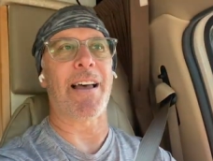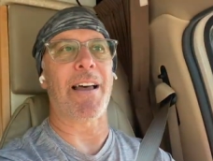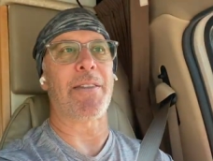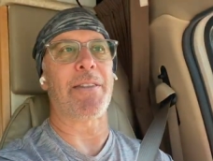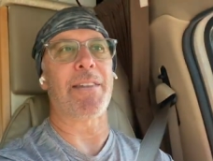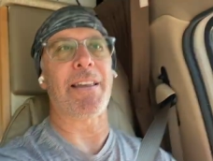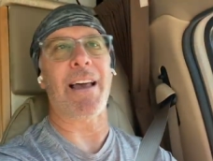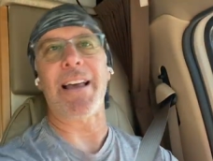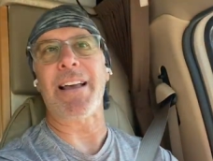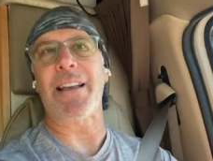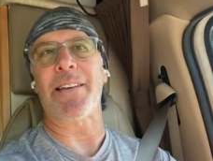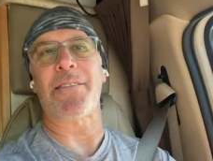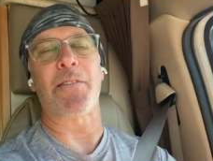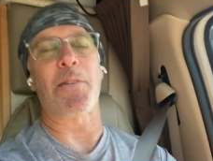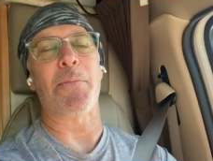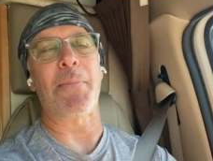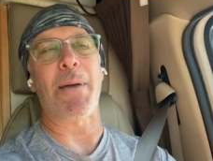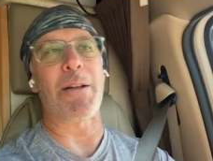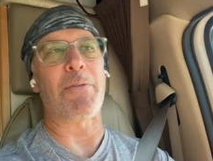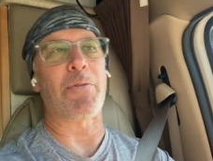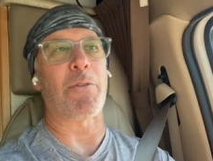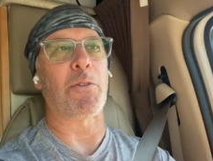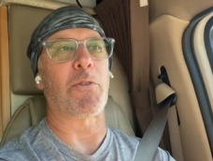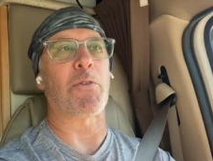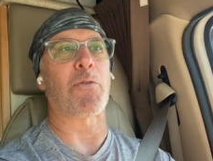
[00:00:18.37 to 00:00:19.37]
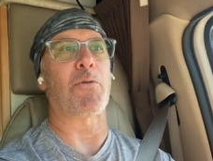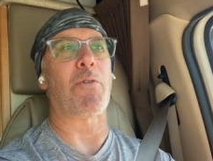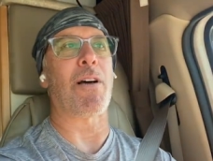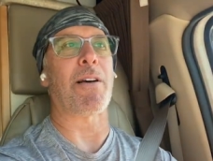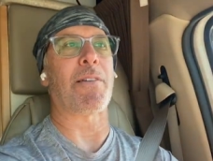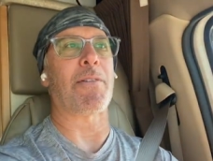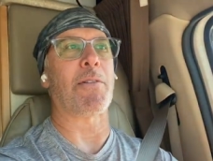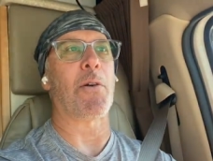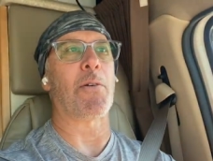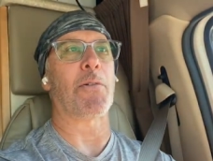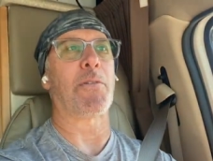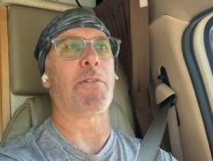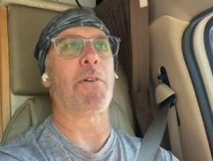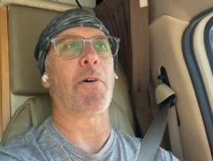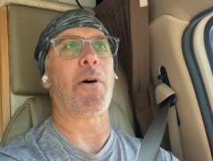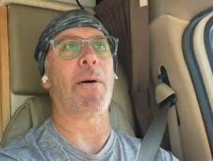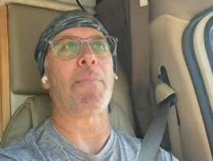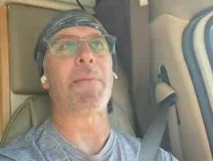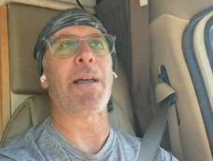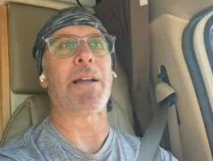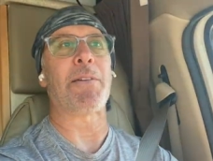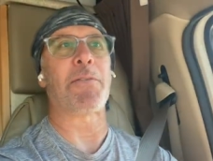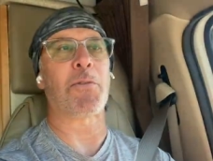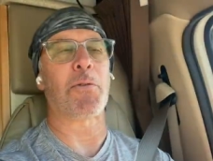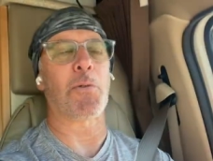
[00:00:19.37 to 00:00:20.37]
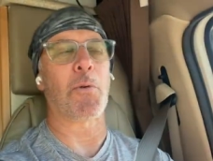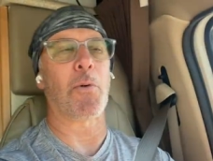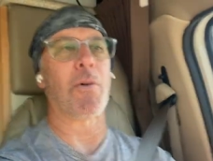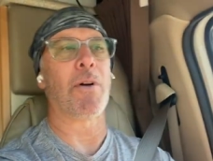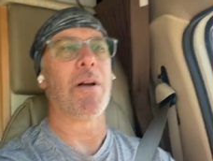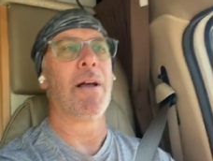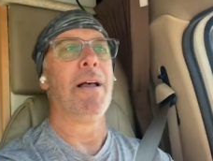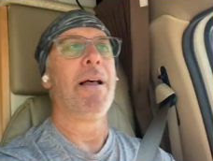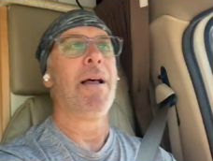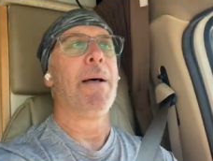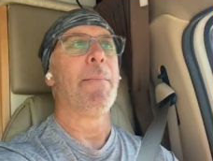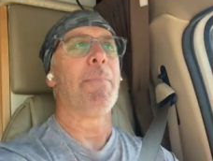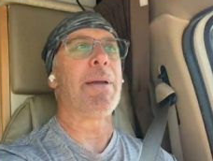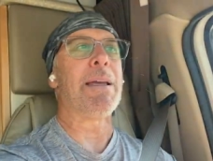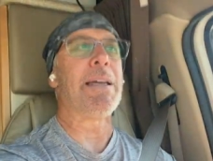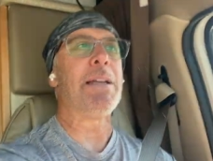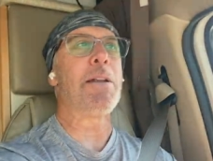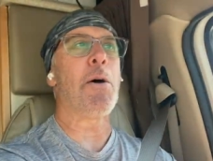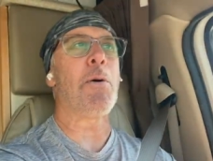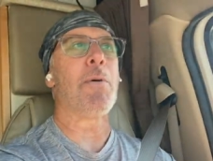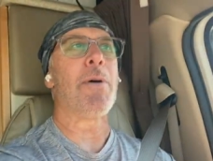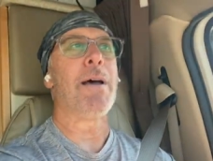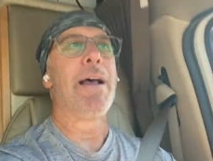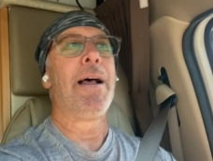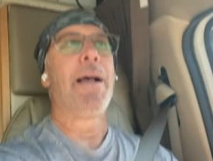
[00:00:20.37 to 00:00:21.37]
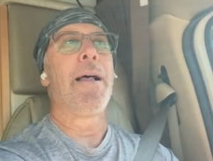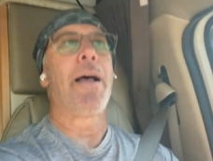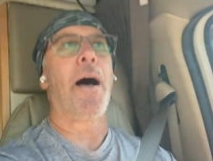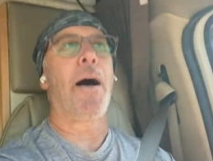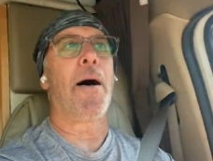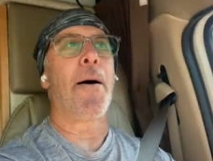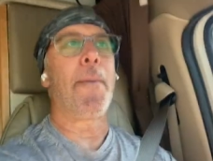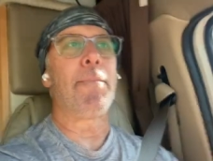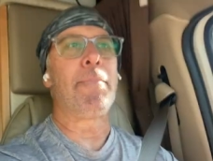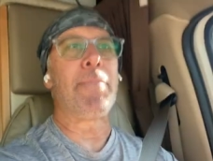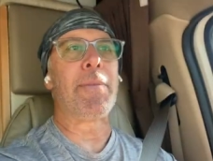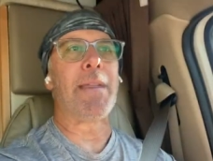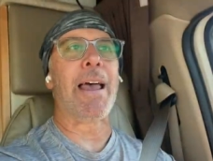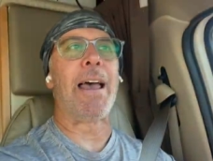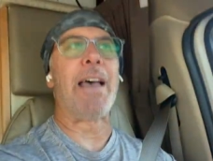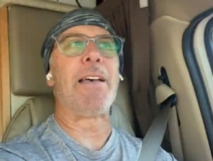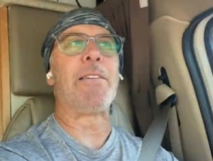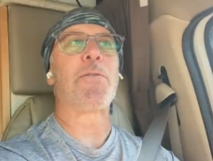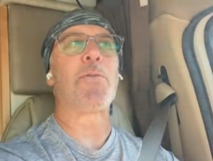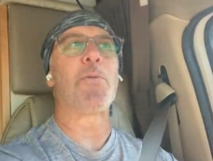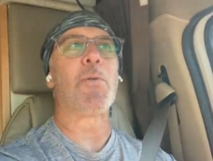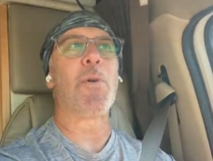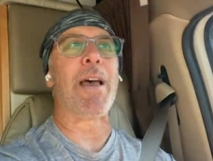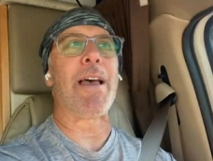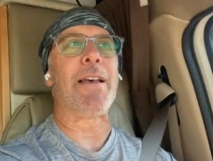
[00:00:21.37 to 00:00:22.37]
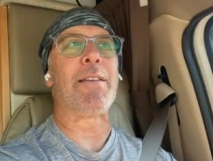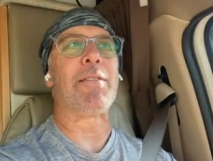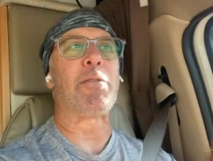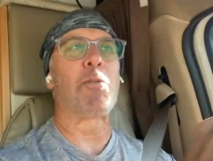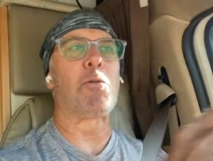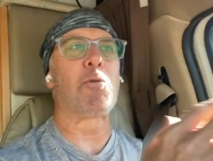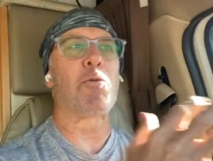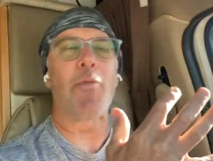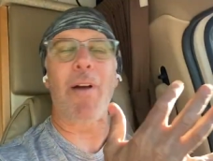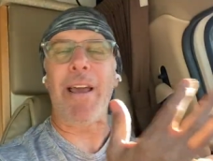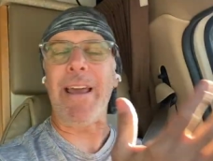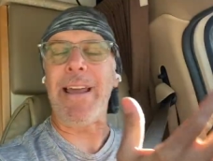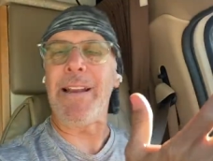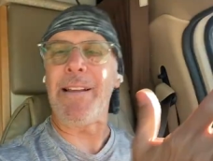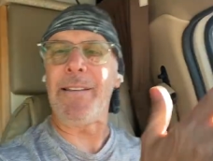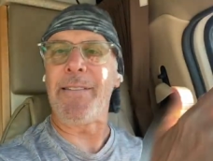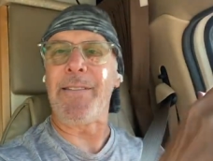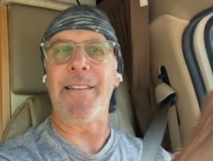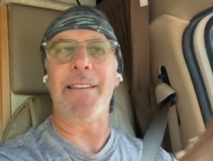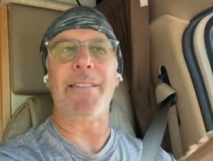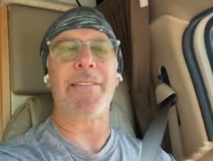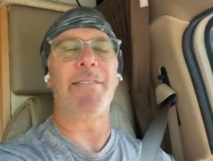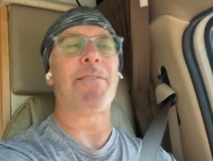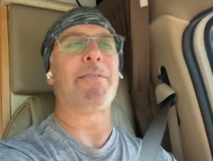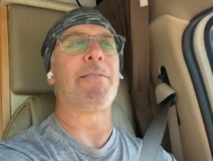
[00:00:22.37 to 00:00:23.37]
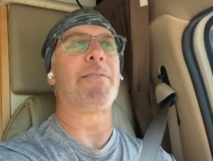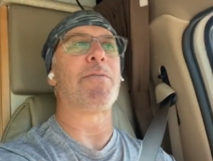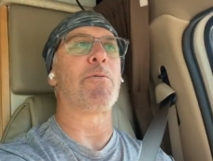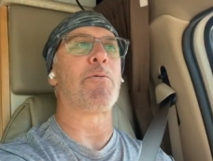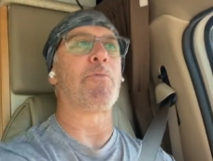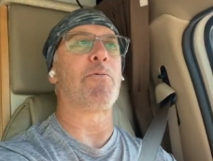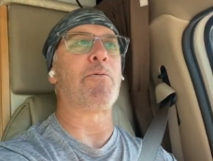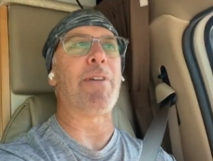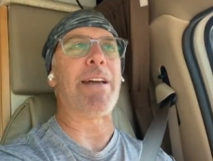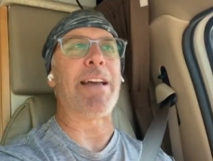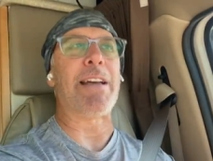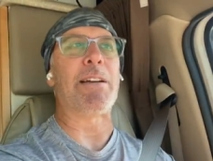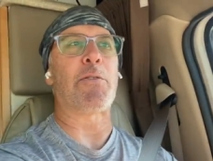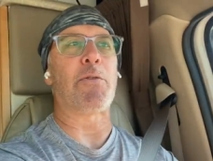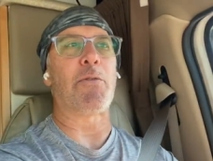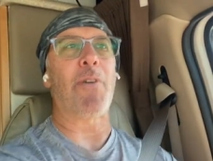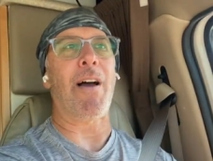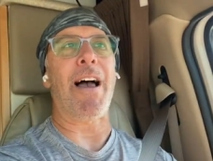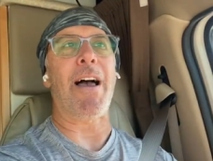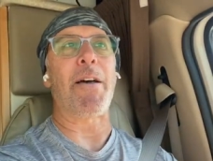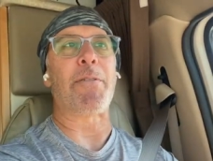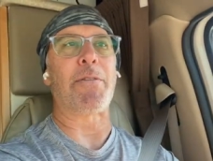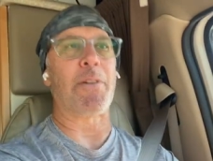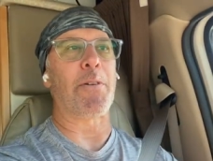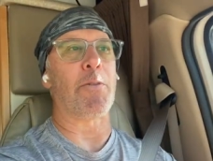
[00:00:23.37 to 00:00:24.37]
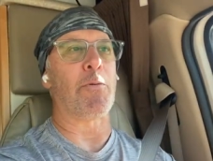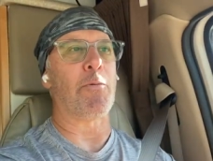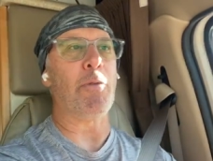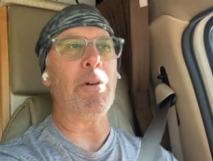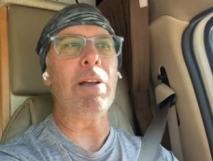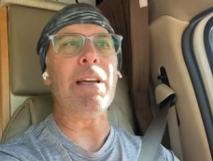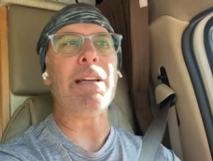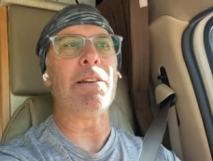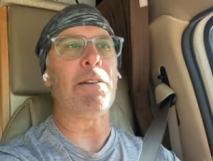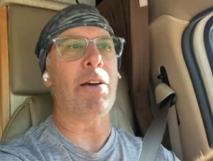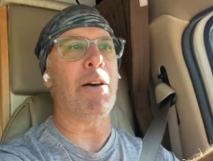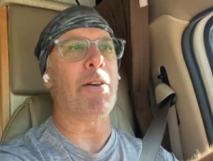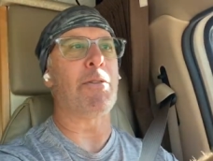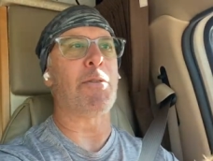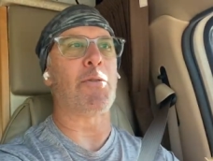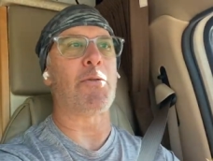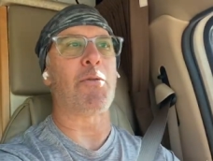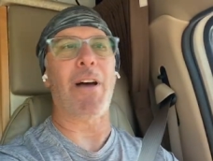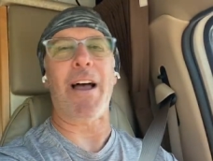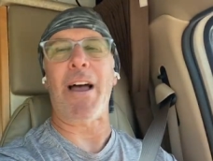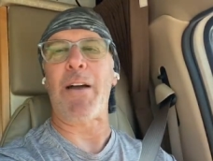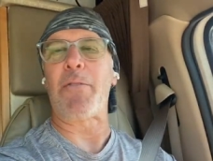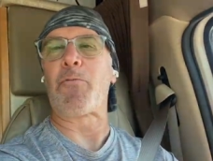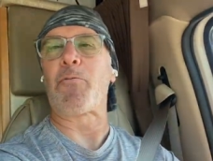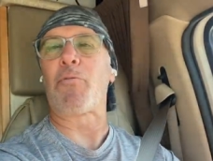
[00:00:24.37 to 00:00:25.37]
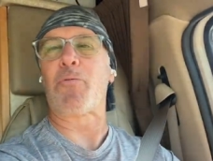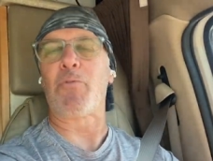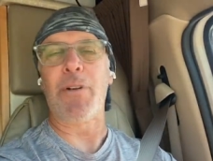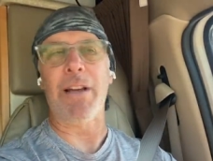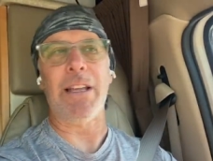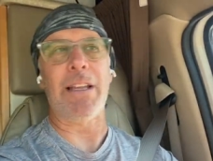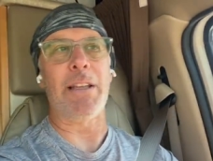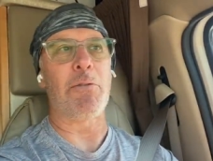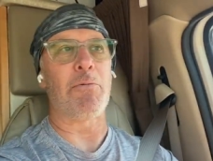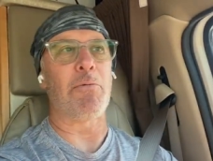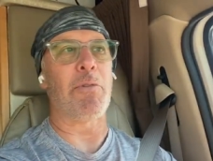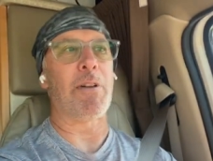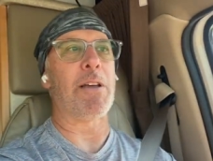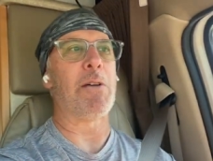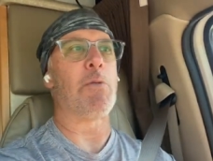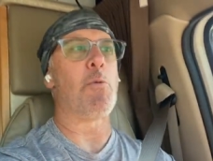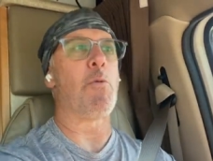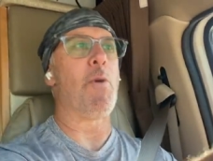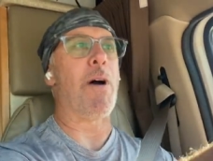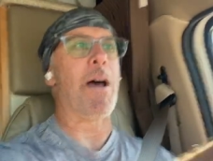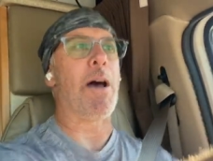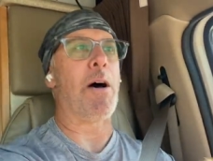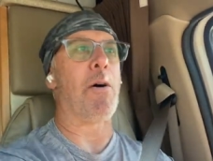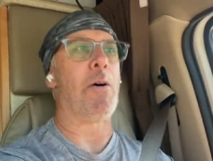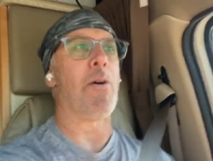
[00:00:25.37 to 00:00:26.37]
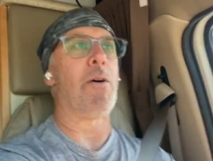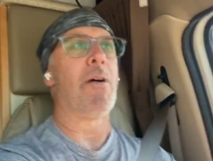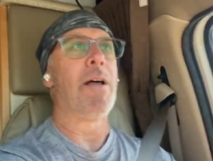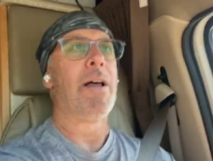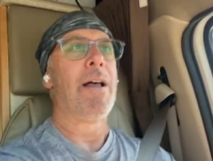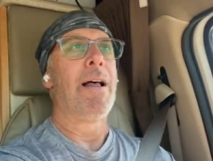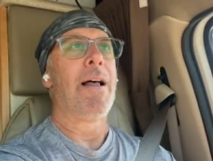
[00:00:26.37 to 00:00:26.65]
I, I guess they're made for trucks also. I'm not sure, but you know, um, as as great as this rig drives, and it really does drive really, really well.